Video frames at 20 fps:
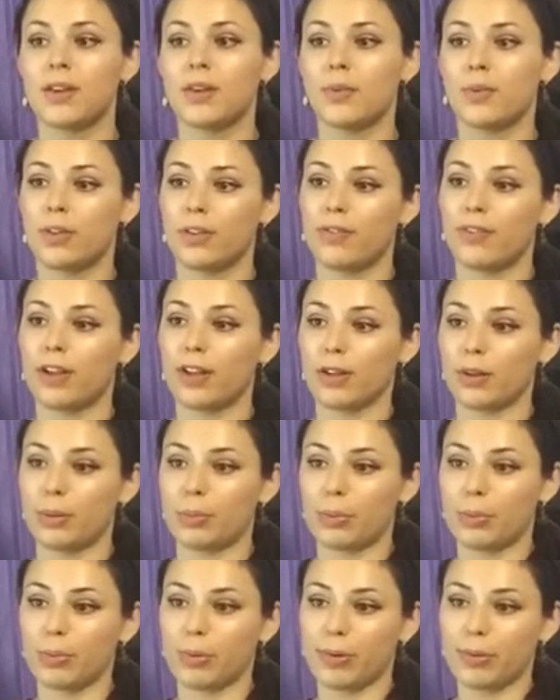with
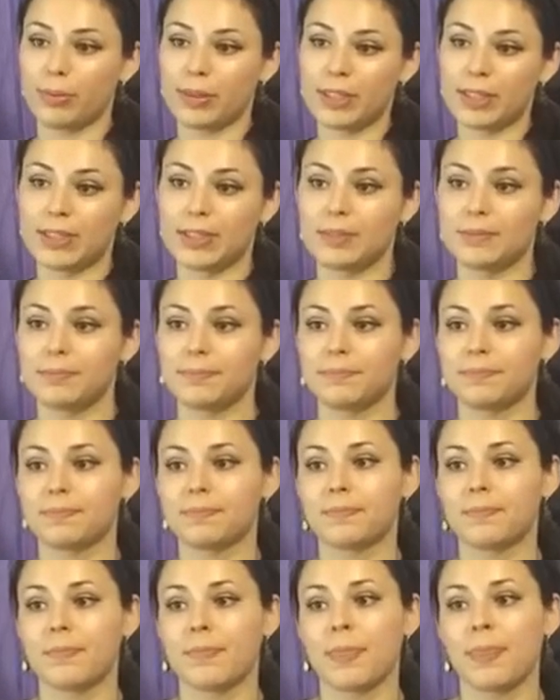follow-up appointments.
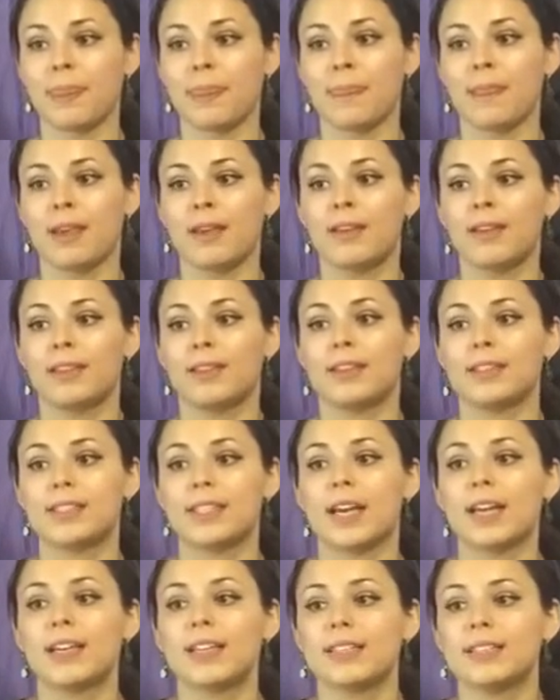The
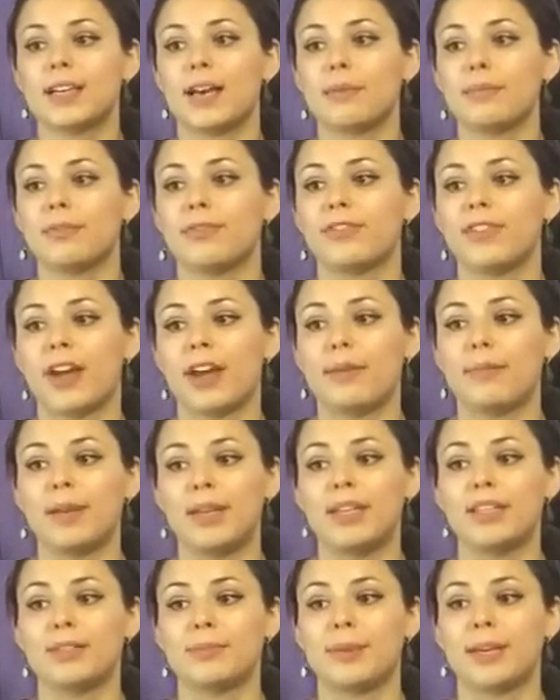second type of
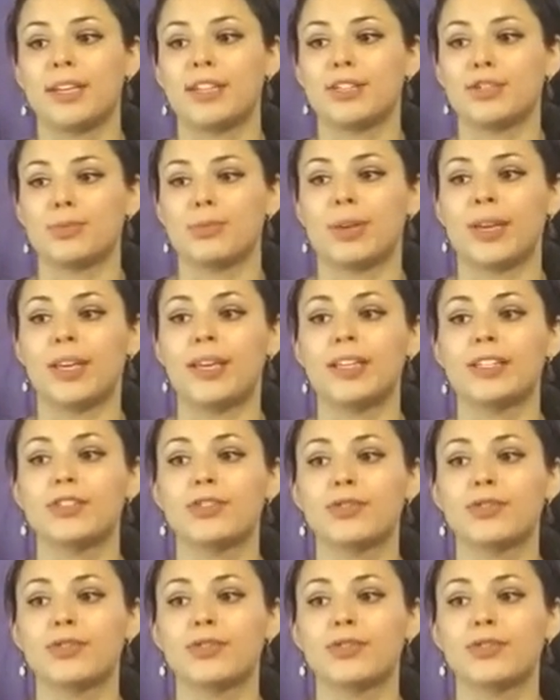diabetes management is